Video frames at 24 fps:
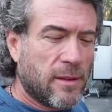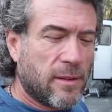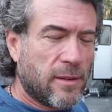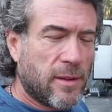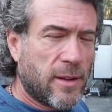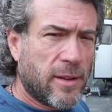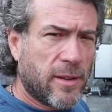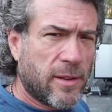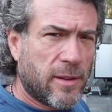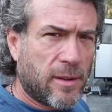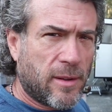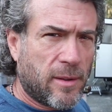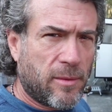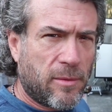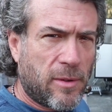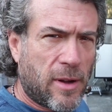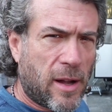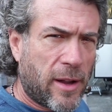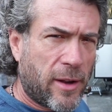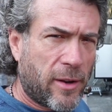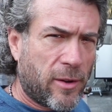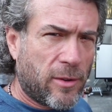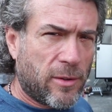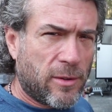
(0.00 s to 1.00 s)
than the
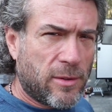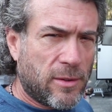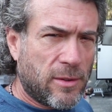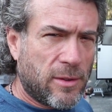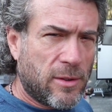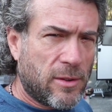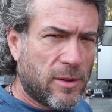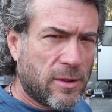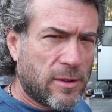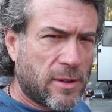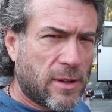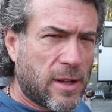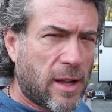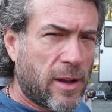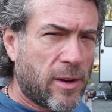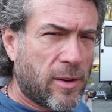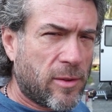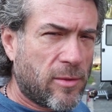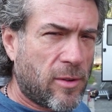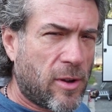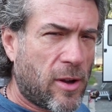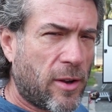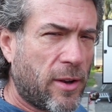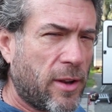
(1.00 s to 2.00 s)
vinyl kind
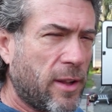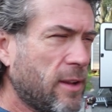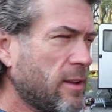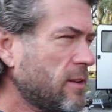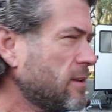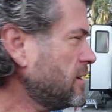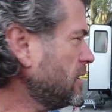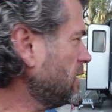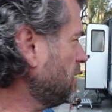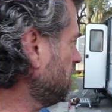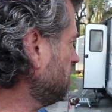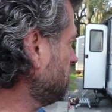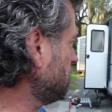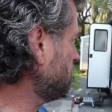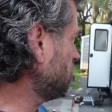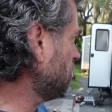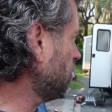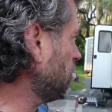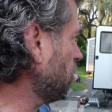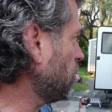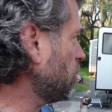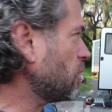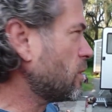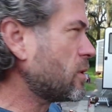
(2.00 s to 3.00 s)
of awning.
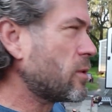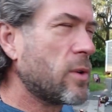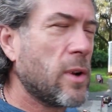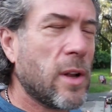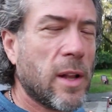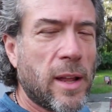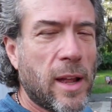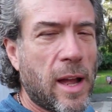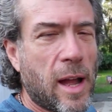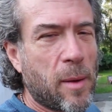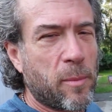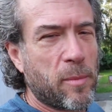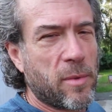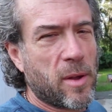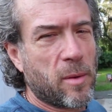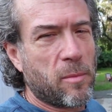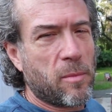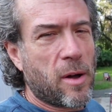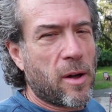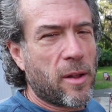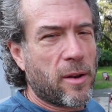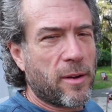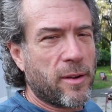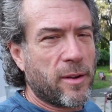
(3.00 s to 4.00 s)
So we're really happy
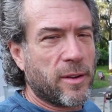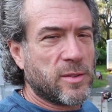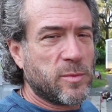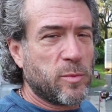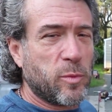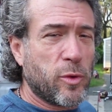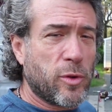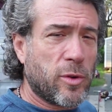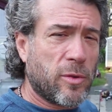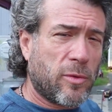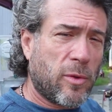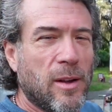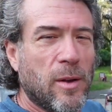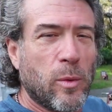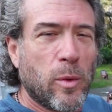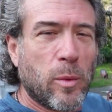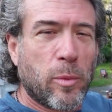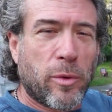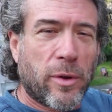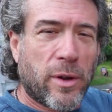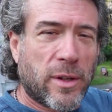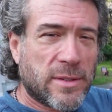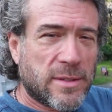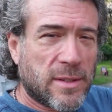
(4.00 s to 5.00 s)
about it, and it's beautiful. We
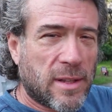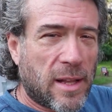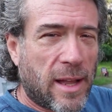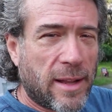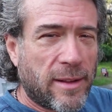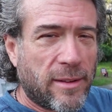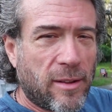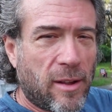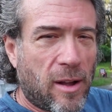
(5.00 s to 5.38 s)
put a slide